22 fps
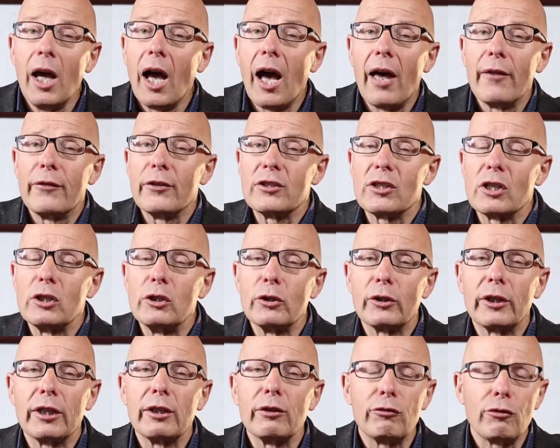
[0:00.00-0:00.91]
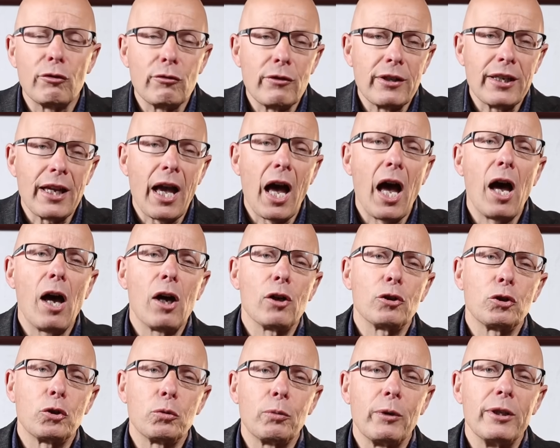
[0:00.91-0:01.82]
others are looking through the
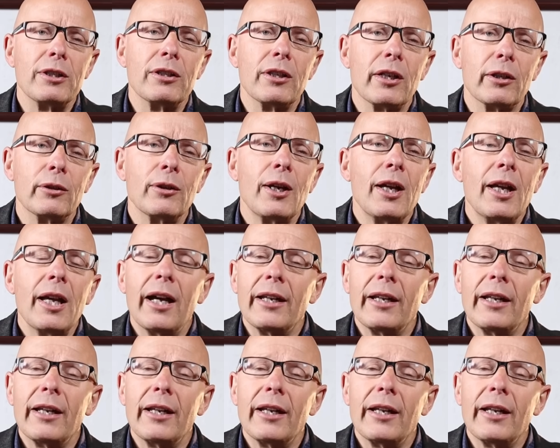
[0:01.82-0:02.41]
arch window,